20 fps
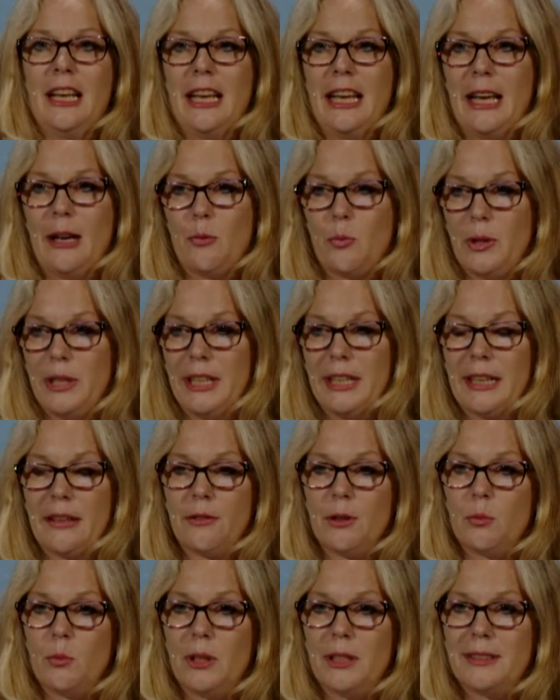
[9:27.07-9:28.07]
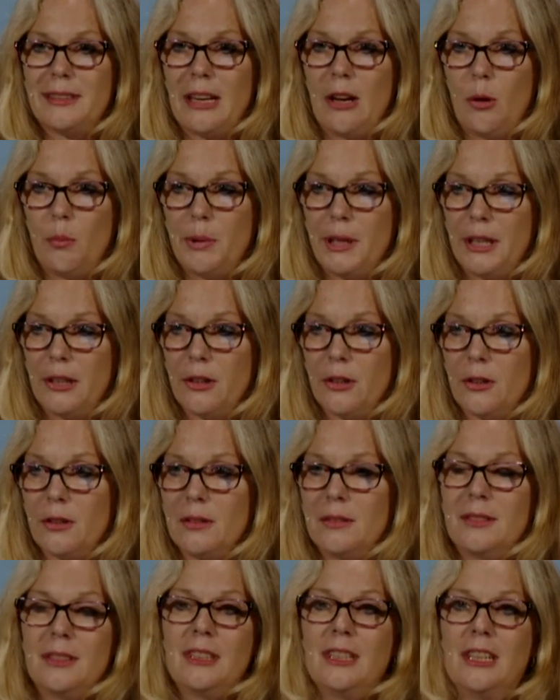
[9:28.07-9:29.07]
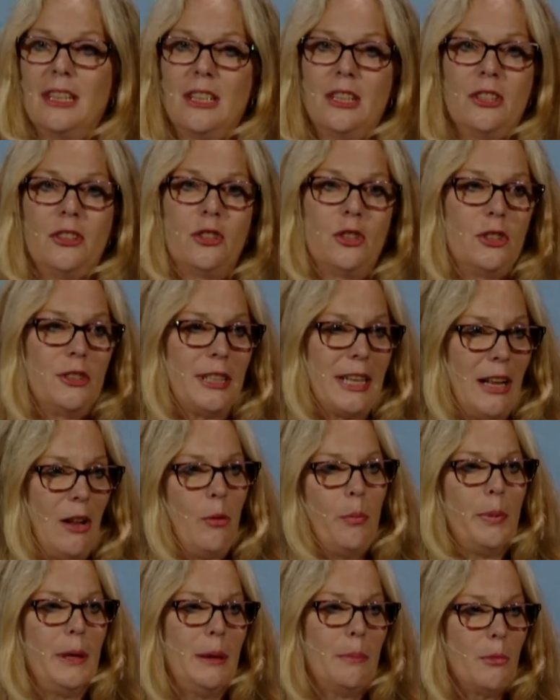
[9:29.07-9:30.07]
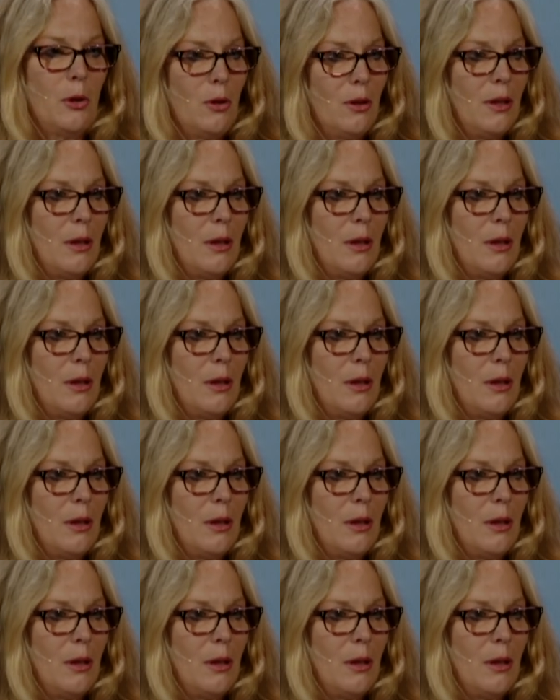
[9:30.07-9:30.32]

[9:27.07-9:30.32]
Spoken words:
And we need everyone's help here to tell people